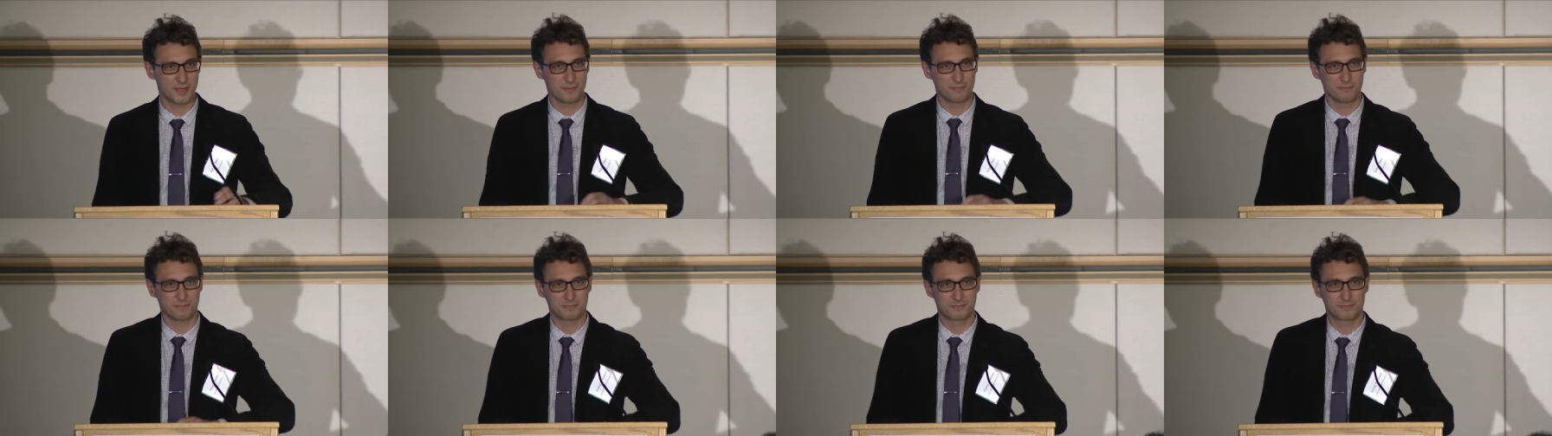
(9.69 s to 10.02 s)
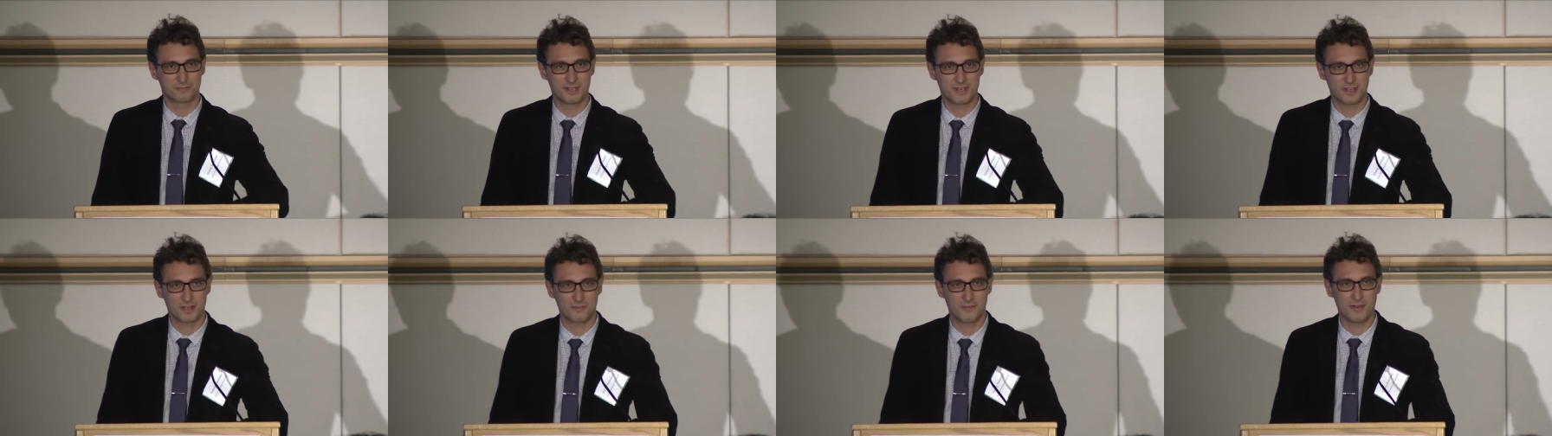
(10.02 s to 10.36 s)
I'm
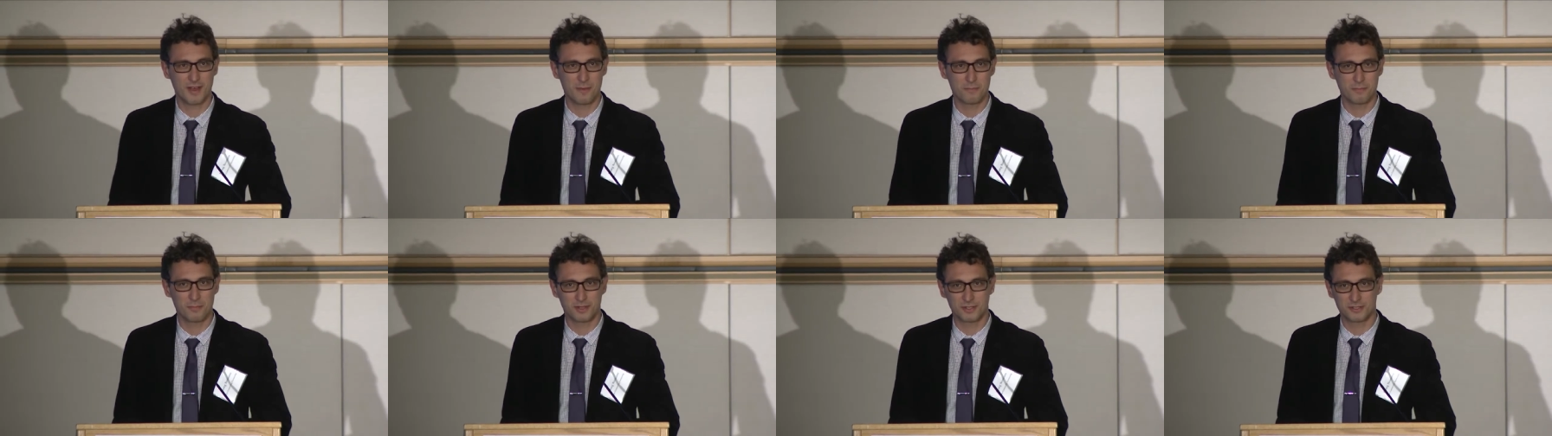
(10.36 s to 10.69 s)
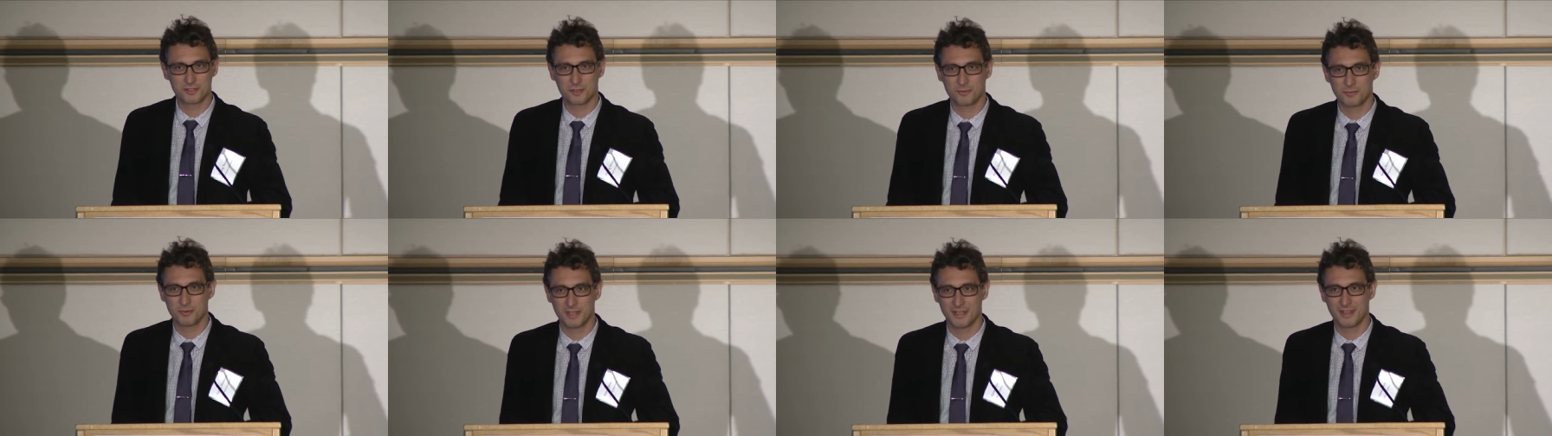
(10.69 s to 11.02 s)
kind of
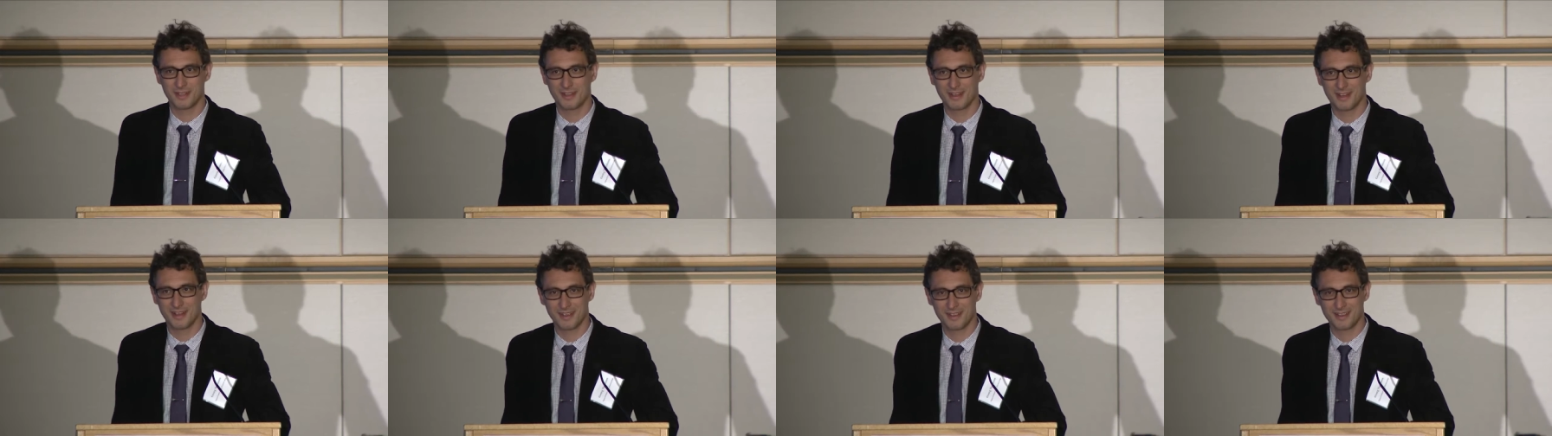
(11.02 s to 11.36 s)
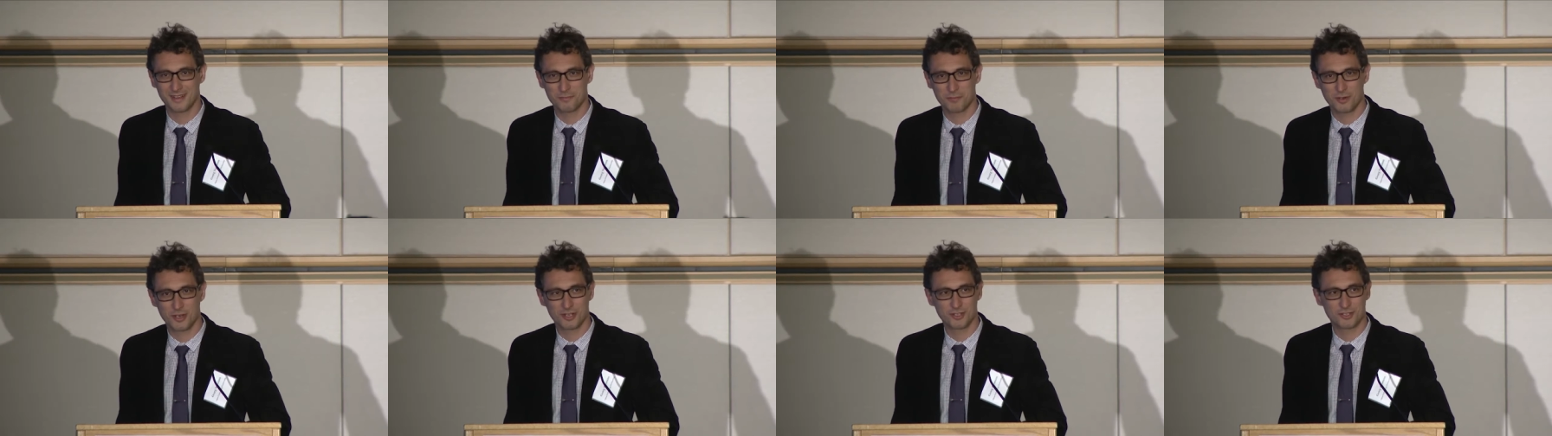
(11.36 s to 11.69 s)
humbled to be
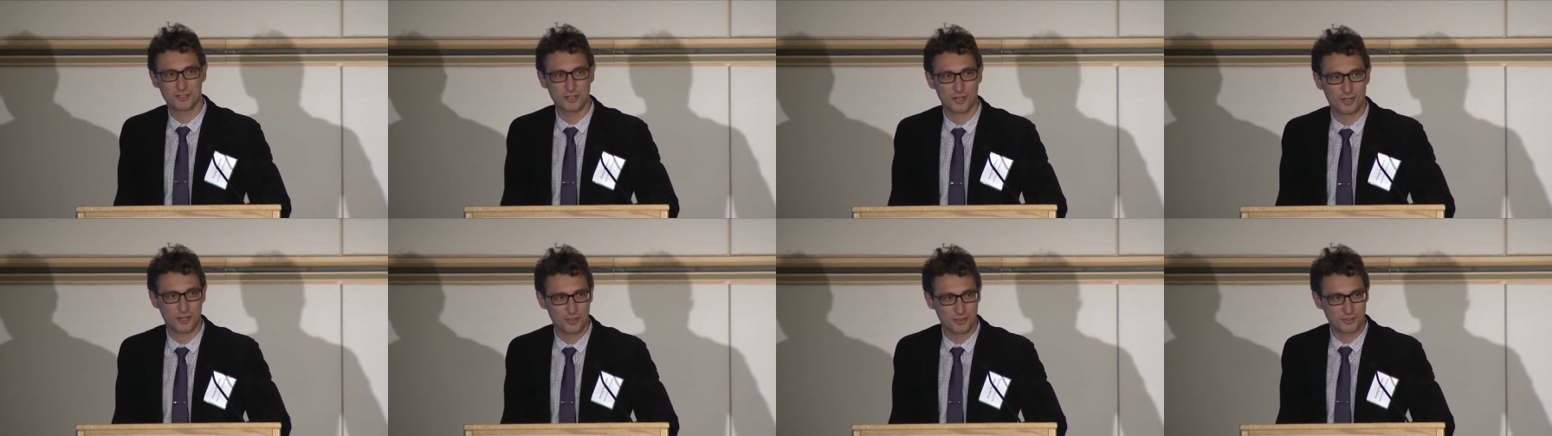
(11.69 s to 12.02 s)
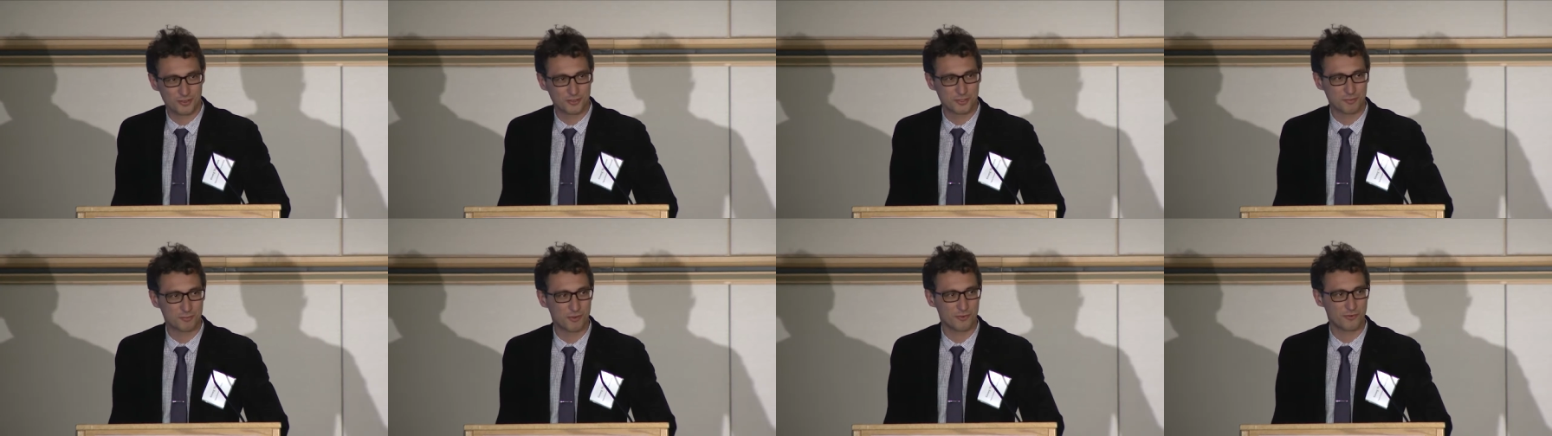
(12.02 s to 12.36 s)
like amongst all
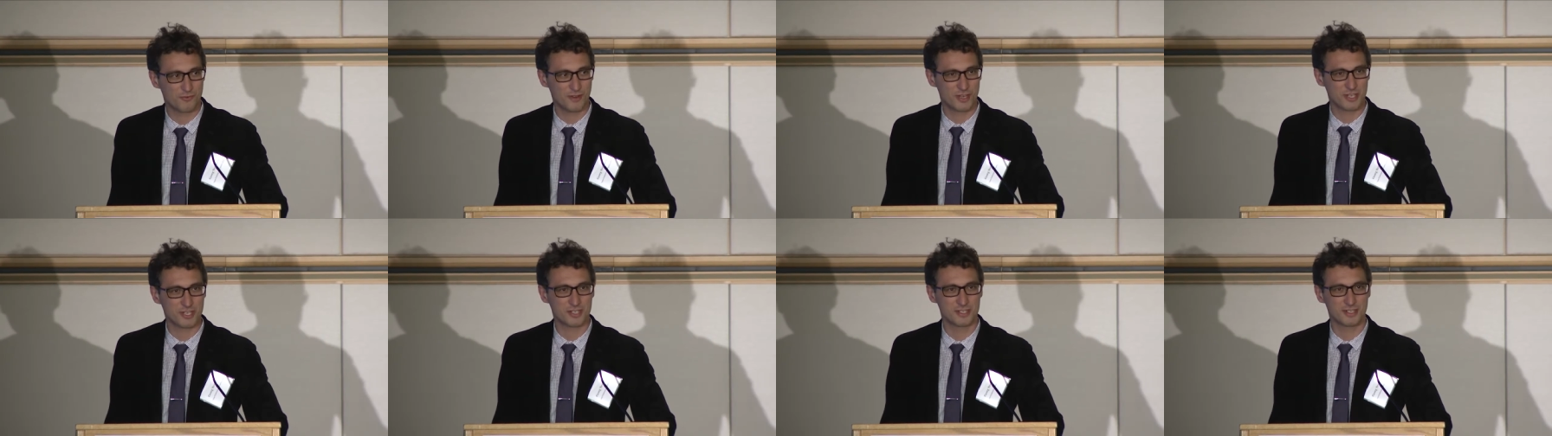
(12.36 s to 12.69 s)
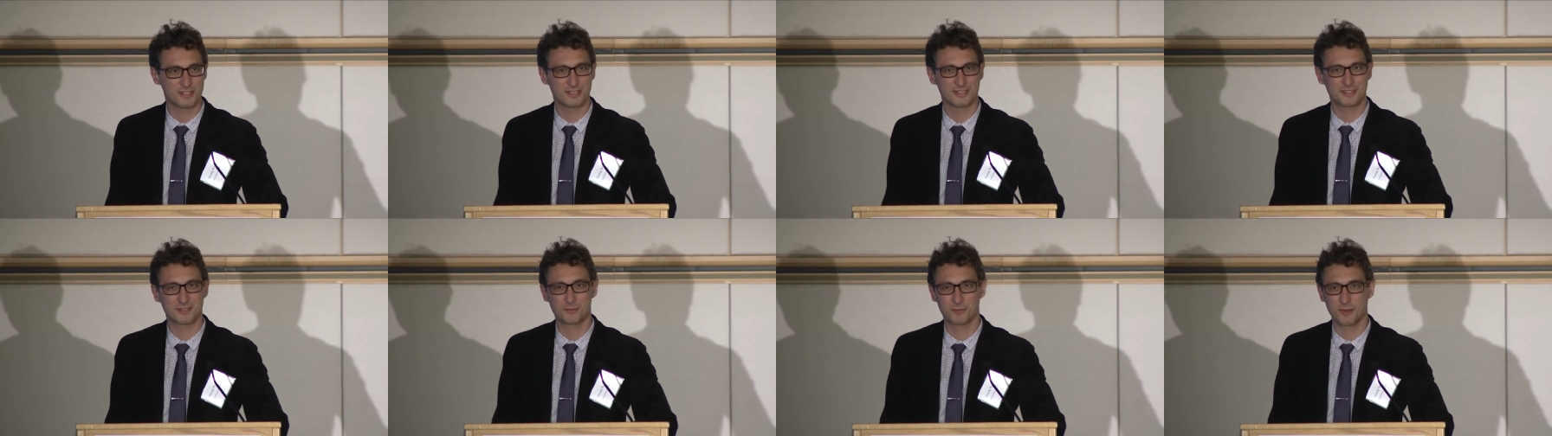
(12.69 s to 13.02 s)
those
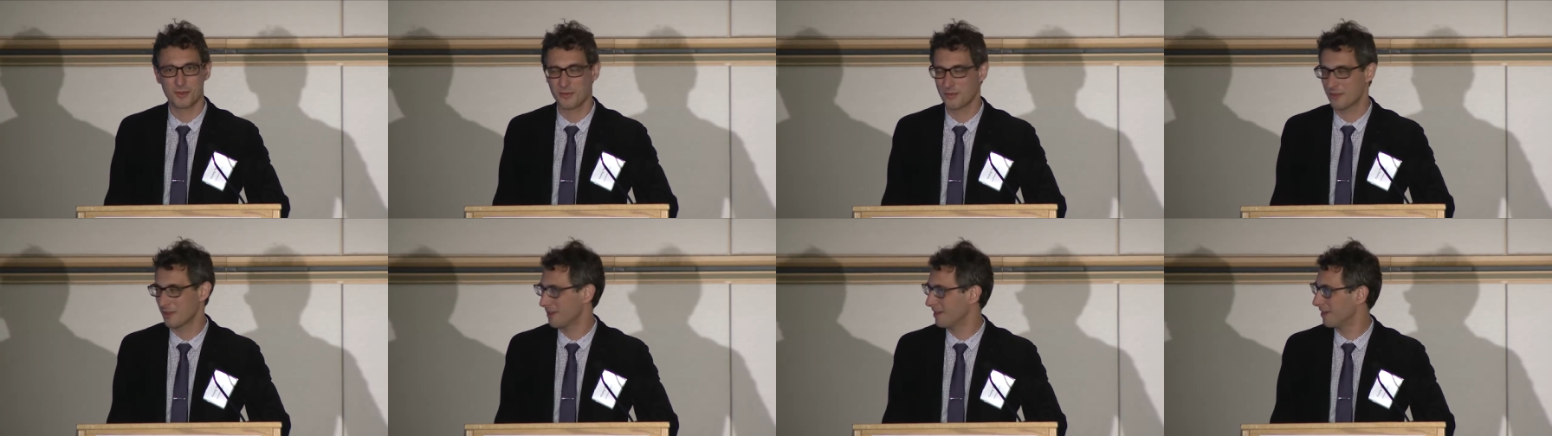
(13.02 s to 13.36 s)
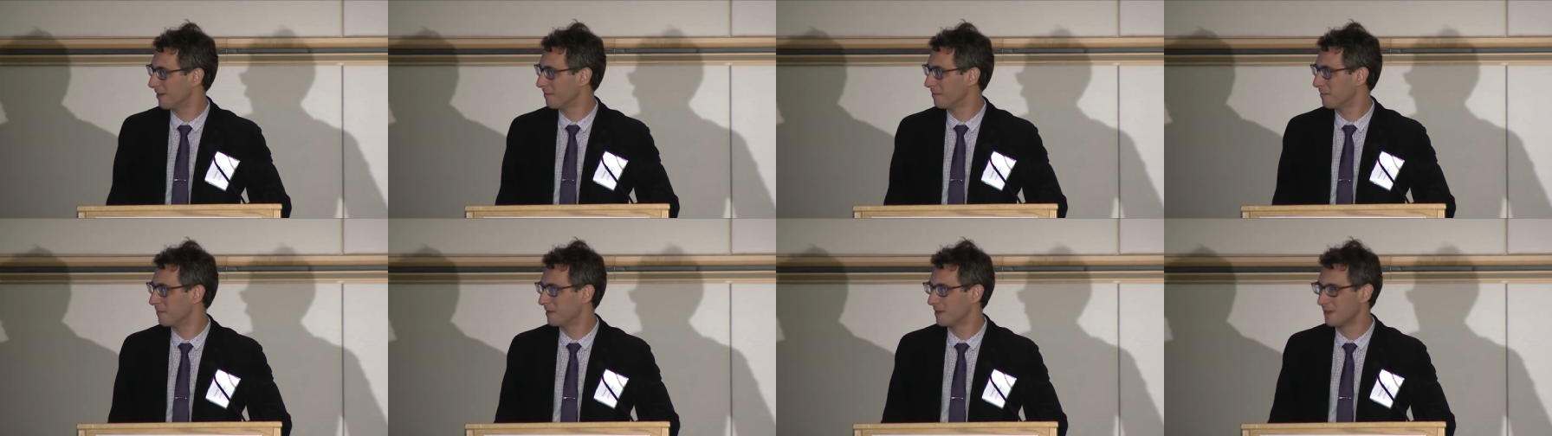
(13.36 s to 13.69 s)
professionals with,
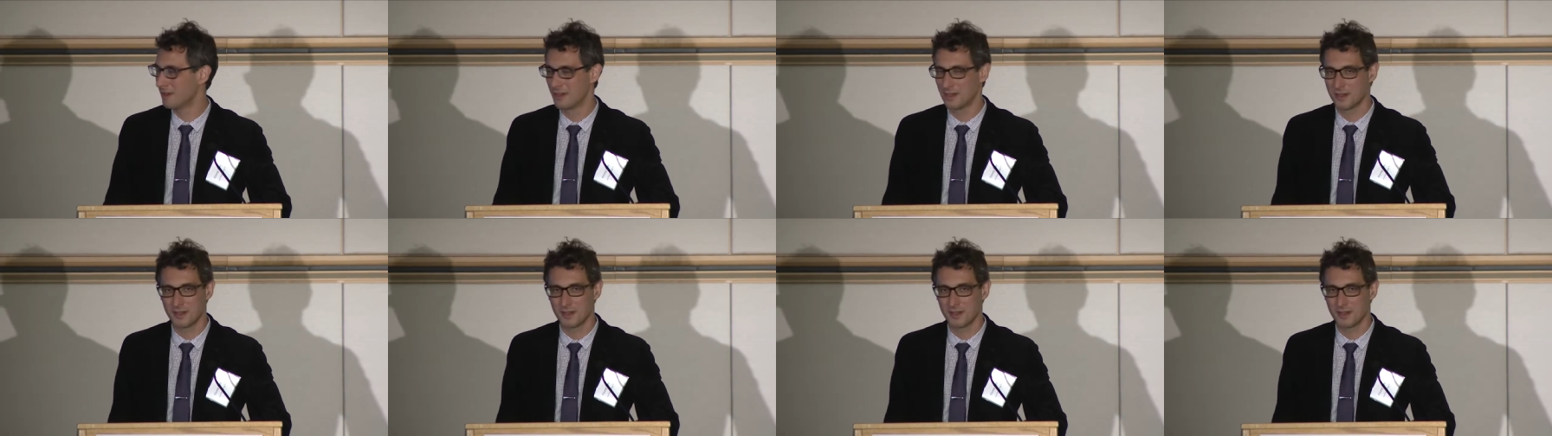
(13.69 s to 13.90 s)
and